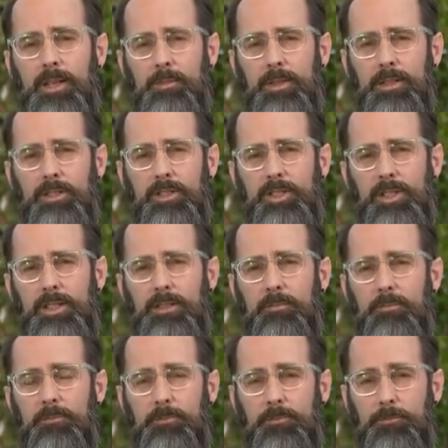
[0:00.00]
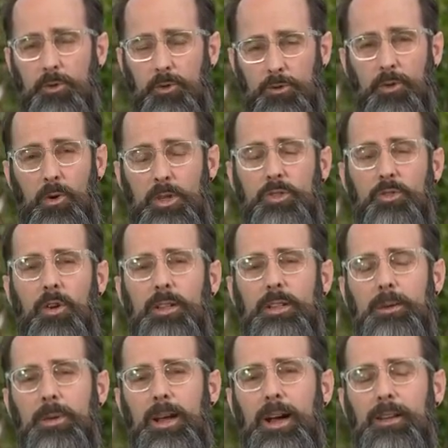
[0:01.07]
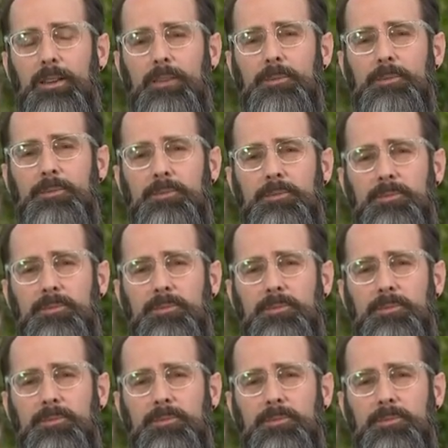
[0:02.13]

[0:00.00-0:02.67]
that's something that she feels very strongly about.